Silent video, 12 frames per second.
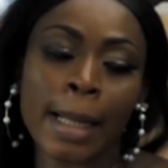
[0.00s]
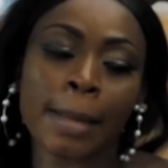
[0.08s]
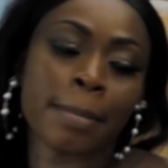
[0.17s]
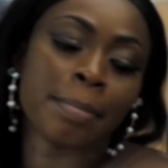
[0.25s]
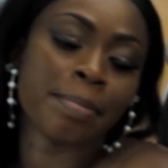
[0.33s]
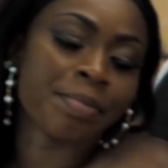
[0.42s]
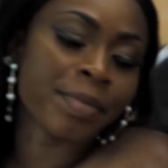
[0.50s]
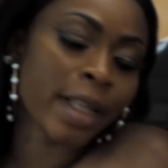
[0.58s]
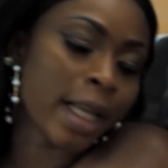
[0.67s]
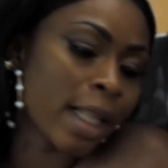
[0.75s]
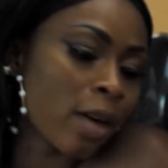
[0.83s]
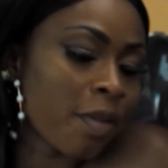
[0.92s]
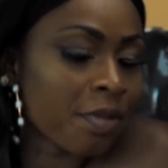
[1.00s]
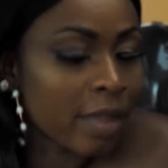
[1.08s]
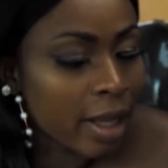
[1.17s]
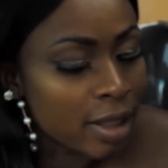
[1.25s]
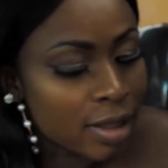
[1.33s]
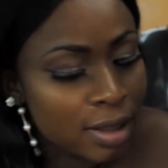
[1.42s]
A lot of
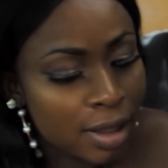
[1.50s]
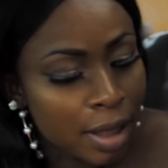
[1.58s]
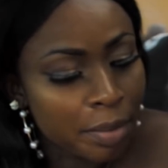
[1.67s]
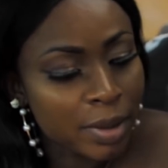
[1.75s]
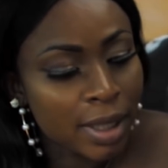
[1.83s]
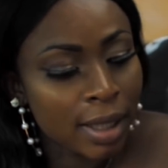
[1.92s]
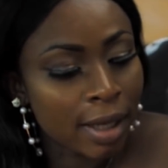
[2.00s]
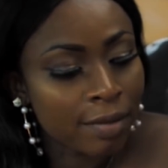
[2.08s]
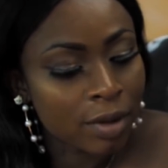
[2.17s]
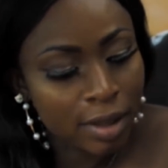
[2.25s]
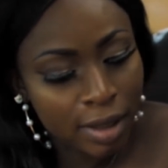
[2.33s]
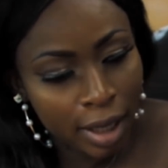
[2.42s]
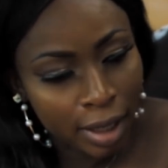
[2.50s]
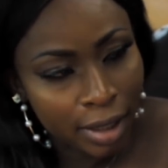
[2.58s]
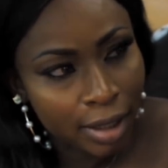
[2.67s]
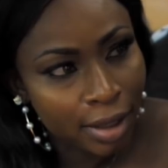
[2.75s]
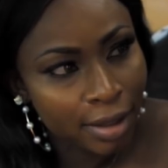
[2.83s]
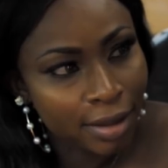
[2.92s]
things are better left
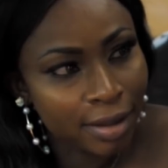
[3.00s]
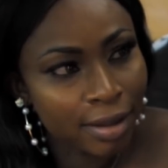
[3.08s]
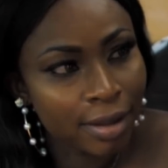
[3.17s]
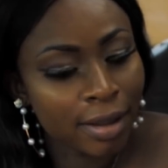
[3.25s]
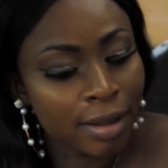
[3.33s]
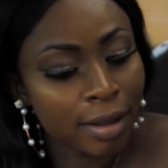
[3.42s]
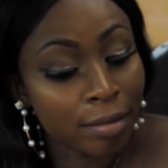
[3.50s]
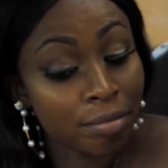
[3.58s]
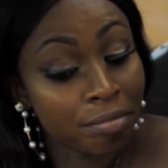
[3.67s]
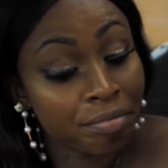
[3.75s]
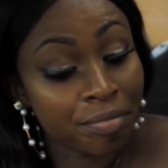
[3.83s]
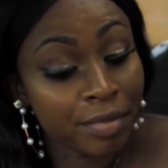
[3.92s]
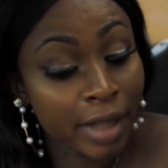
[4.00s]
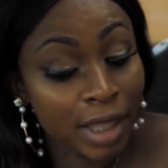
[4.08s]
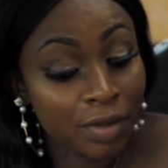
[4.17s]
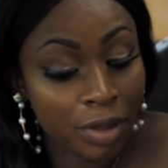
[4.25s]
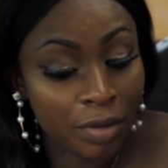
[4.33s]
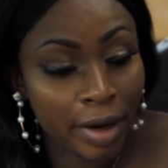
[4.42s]
unsaid.
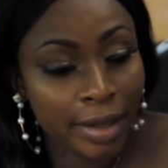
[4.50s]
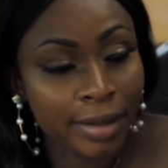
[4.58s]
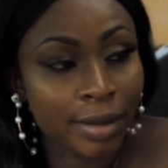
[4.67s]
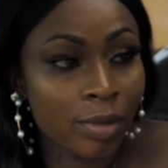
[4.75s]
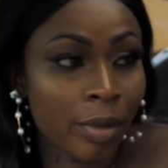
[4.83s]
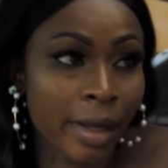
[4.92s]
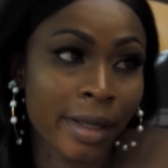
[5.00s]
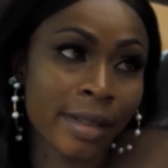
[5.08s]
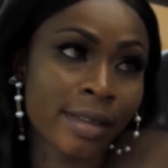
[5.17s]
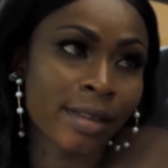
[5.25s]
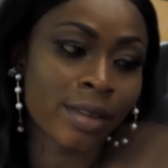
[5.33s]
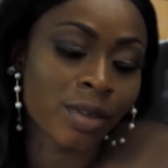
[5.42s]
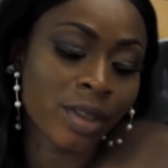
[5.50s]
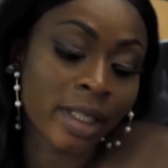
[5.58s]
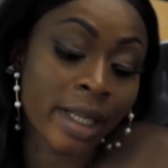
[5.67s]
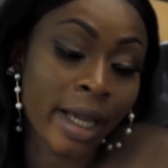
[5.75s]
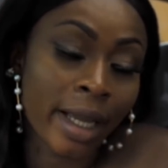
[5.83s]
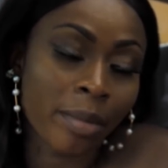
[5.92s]
Thanks for the ride anyway. You're
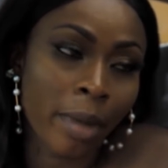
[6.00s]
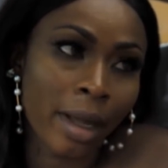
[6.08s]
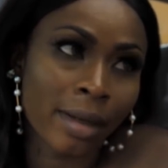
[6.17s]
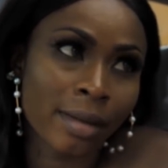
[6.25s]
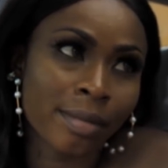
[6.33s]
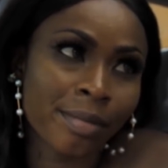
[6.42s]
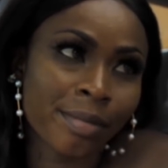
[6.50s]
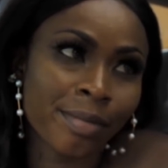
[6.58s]
such a kind man.